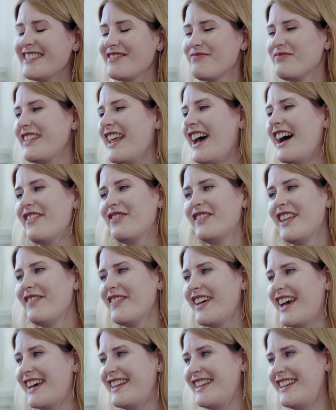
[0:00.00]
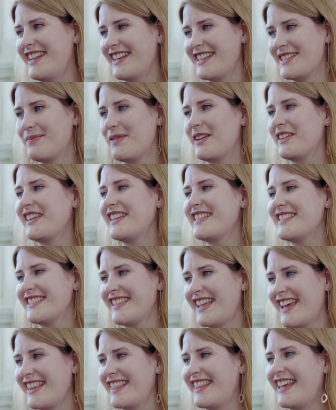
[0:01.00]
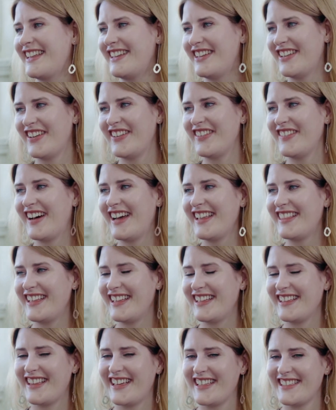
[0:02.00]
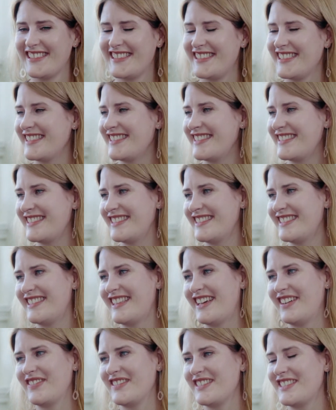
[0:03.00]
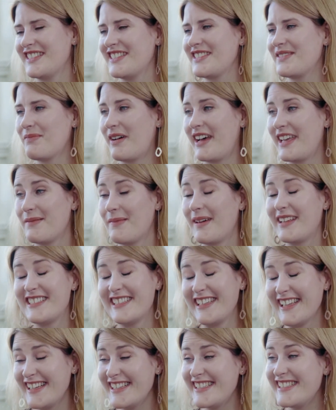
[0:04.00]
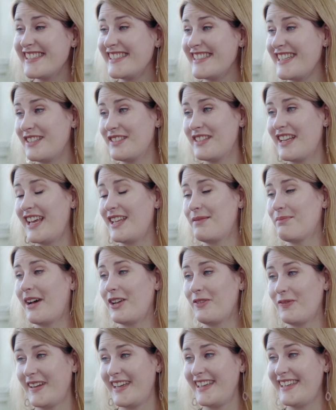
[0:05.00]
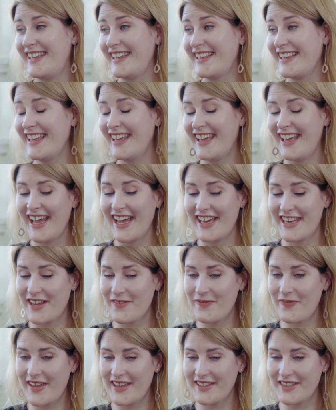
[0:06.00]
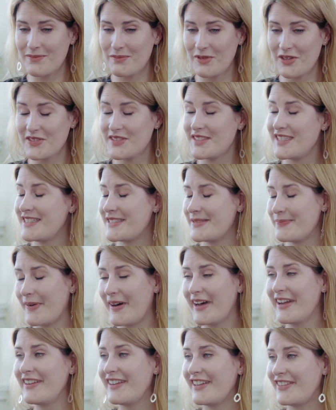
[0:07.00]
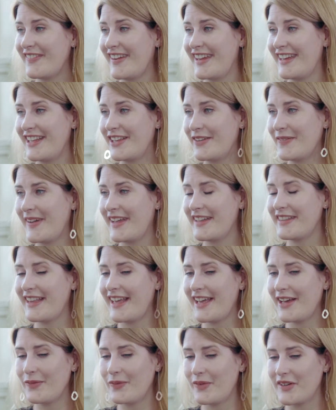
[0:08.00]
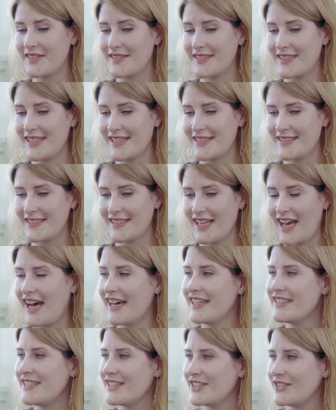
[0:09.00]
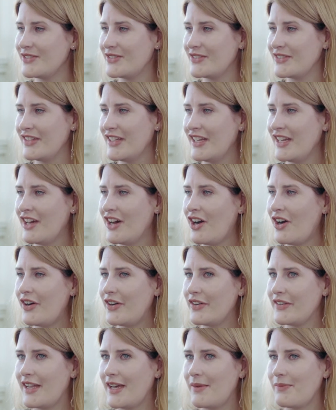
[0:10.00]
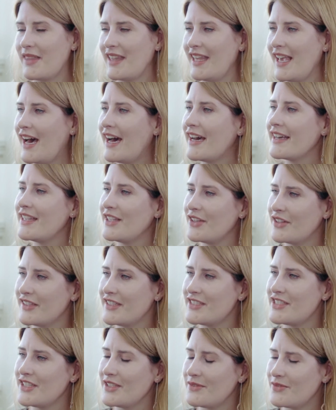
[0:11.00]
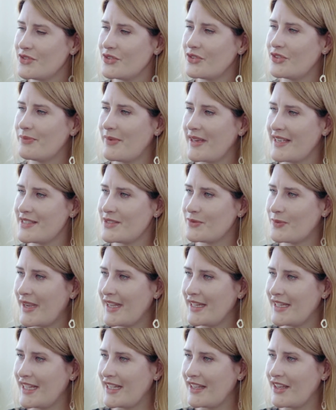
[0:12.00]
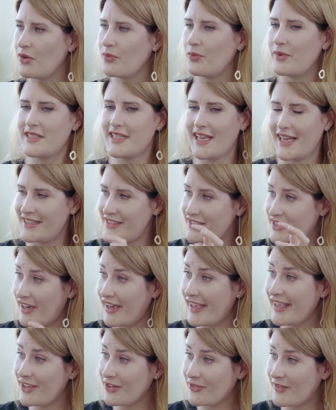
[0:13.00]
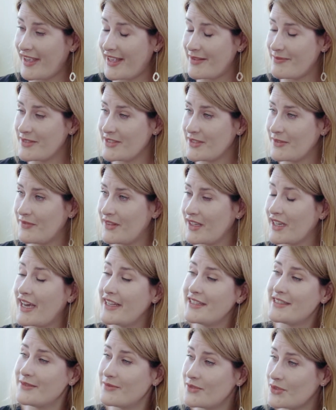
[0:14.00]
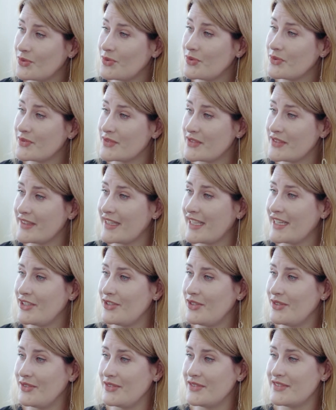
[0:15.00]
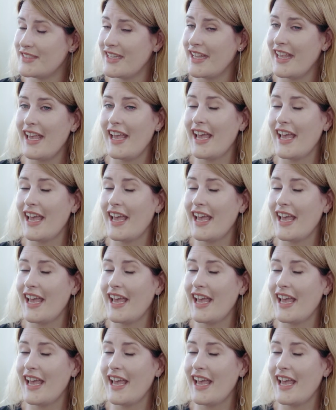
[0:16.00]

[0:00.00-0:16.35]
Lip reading: No, I've never had an experience like that, no. I think that was just my imagination and my reading. And I found the most inspiring reading around that was this article on the archaeology of shore-based whaling, which had diagrams of the kinds of tools that they'd used.